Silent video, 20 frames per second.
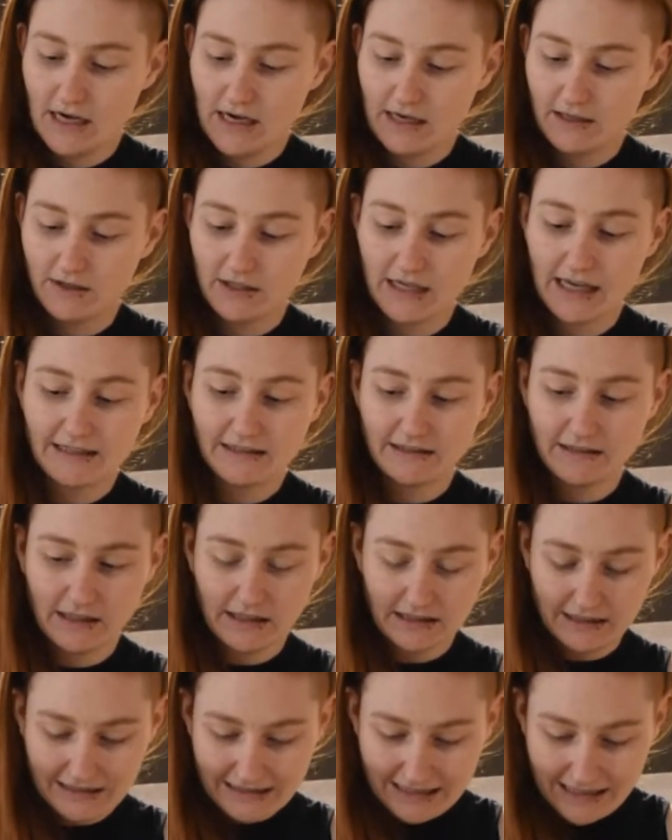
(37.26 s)
just a
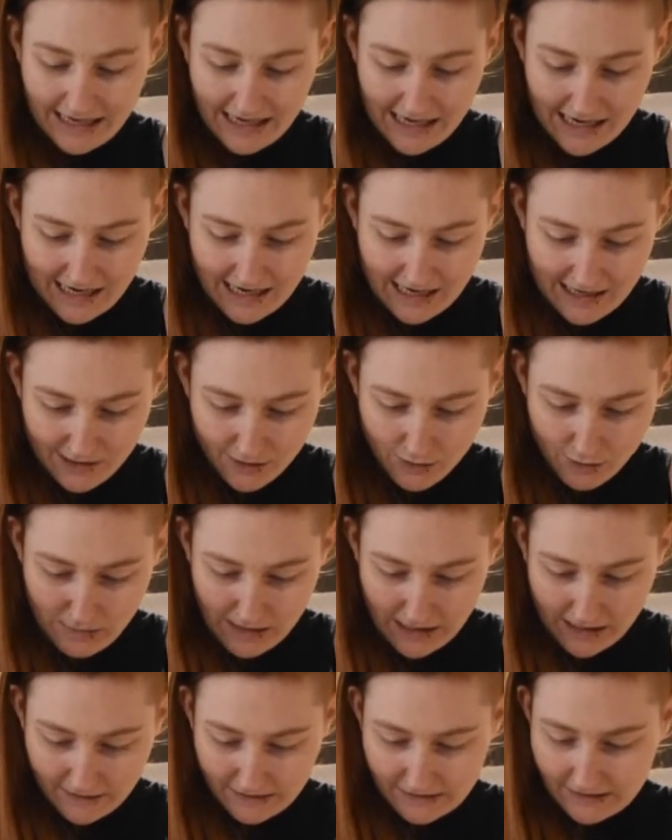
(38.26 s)
little bit
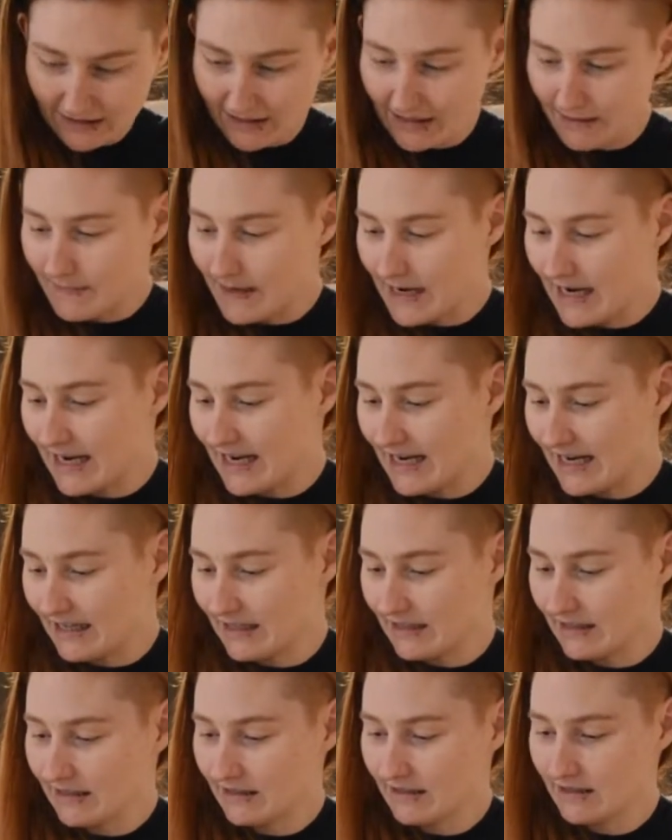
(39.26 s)
of cinnamon,
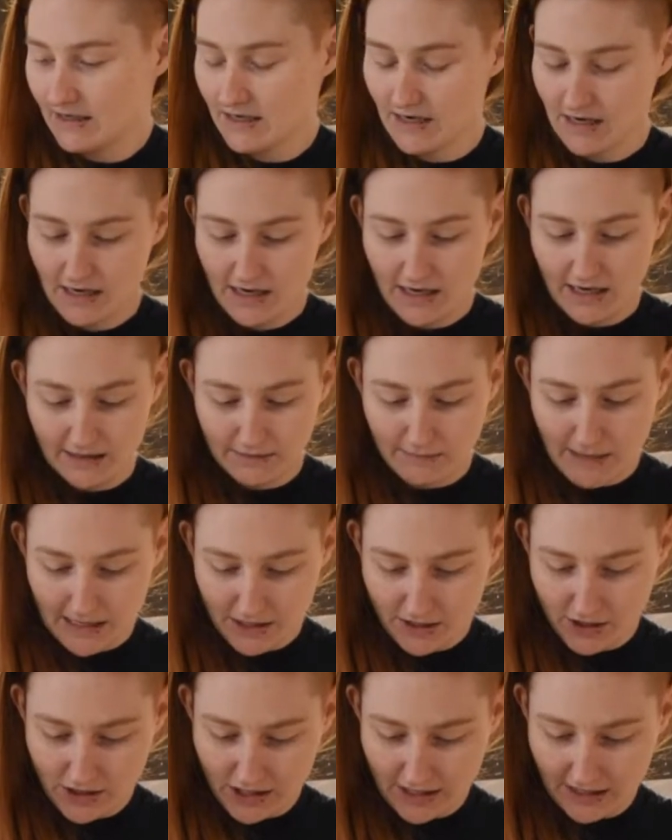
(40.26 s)
as much
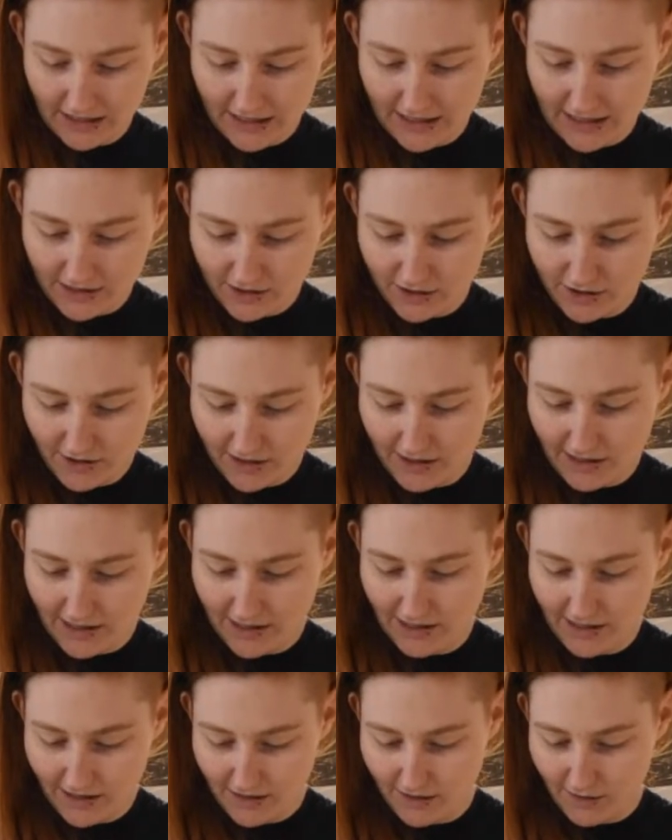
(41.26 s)
chili as you
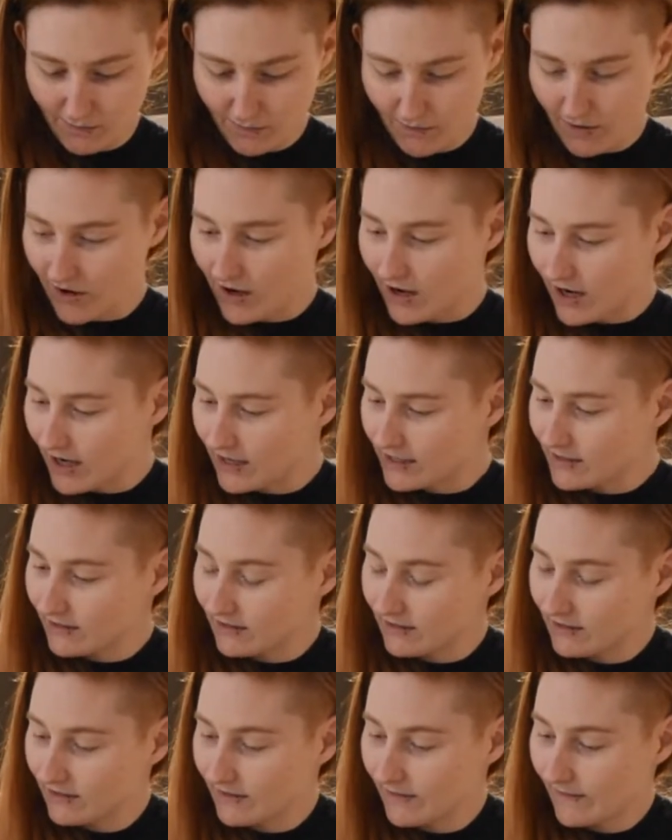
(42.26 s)
think you want,
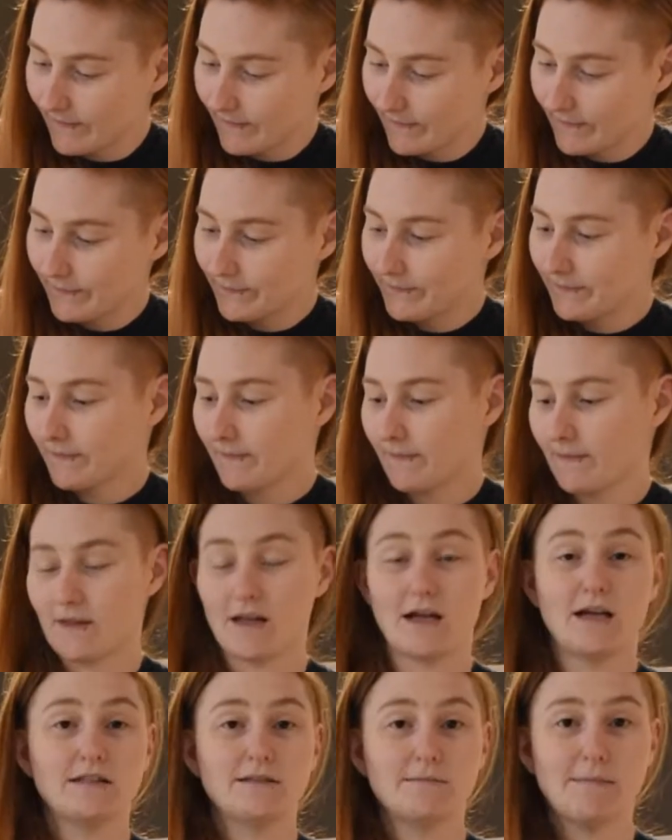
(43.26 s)

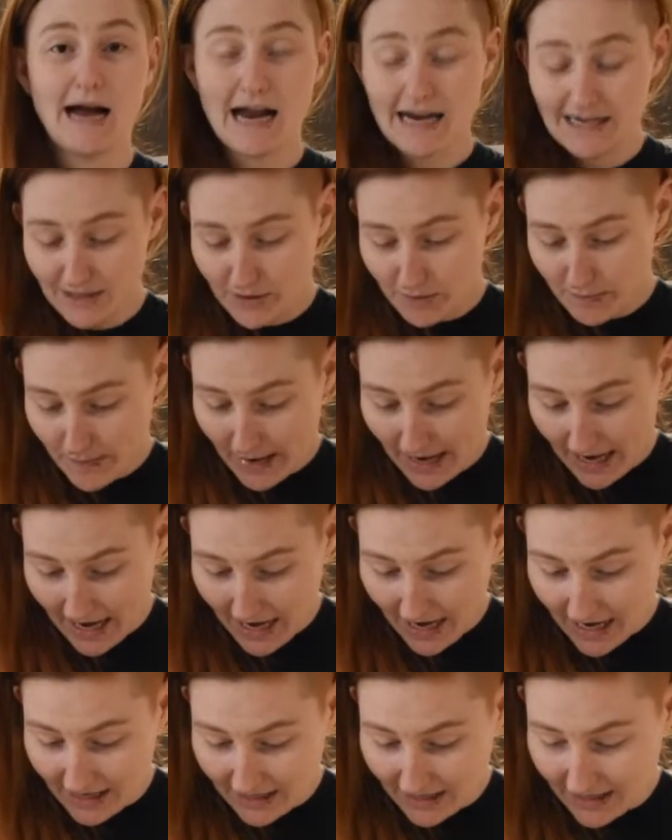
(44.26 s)
some onion
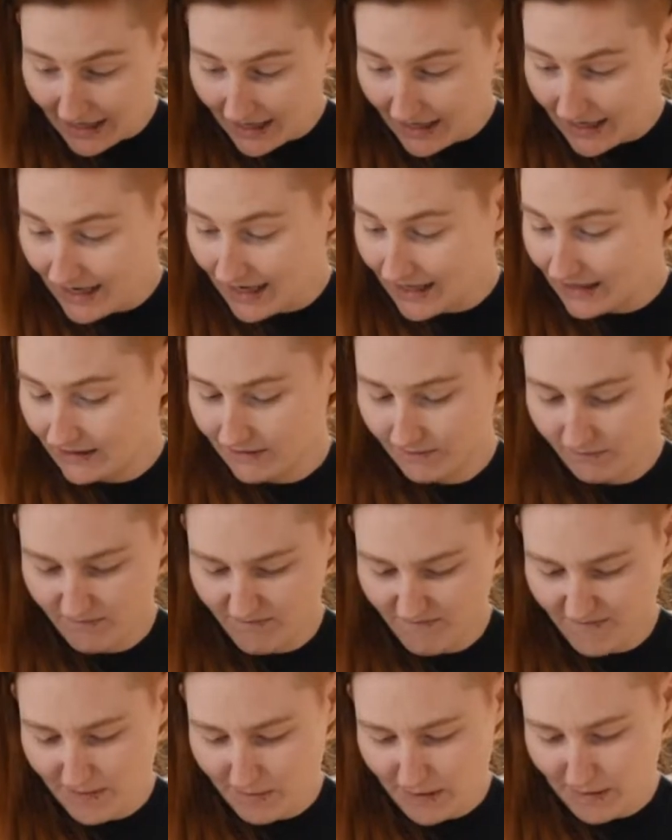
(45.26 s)
powder,
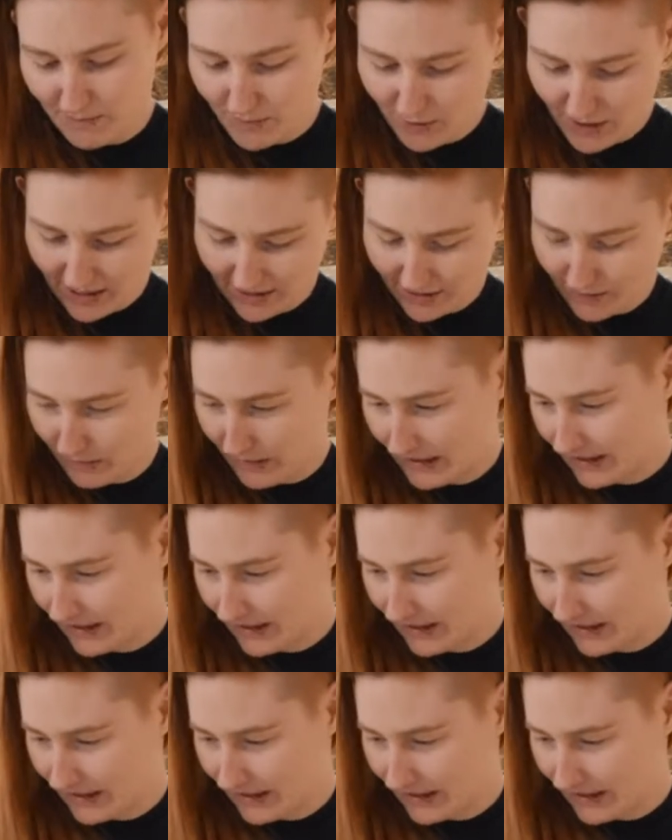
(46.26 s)
a bit more onion